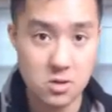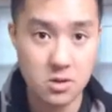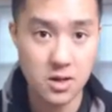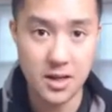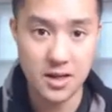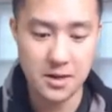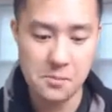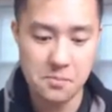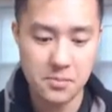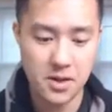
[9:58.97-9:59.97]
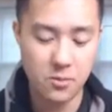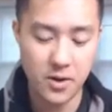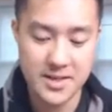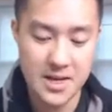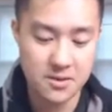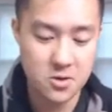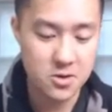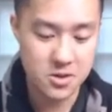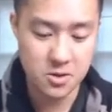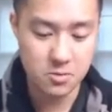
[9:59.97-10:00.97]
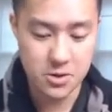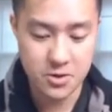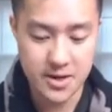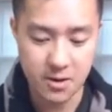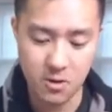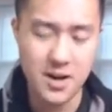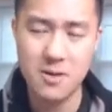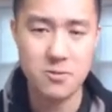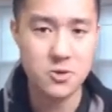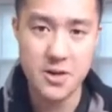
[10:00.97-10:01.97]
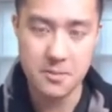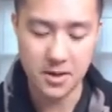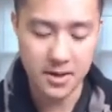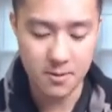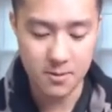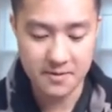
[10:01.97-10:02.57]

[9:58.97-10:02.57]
um, when it's out there, you can just retreat it, or not retreat it, but get rid of